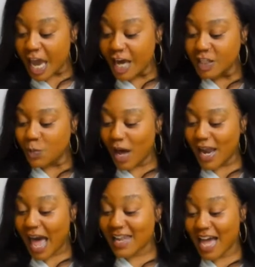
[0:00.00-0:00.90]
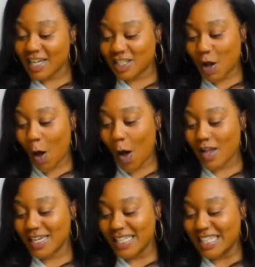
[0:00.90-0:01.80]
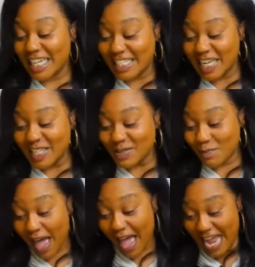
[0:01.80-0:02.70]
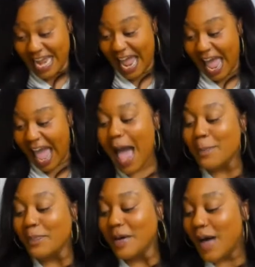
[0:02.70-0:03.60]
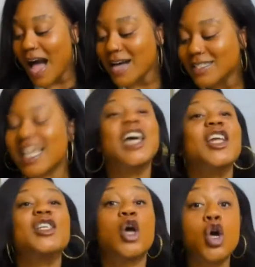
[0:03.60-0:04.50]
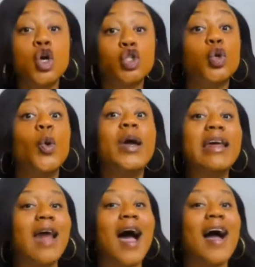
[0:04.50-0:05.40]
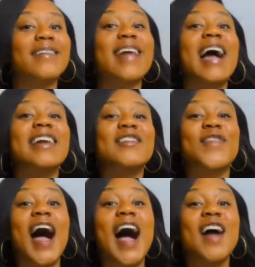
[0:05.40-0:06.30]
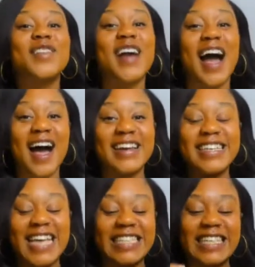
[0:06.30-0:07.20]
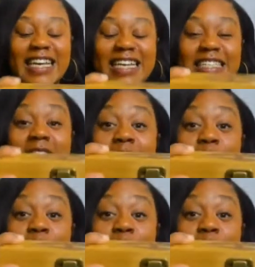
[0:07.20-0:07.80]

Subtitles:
is what I like to call it. This is my happy box. It is $29.95. God, yes, it is.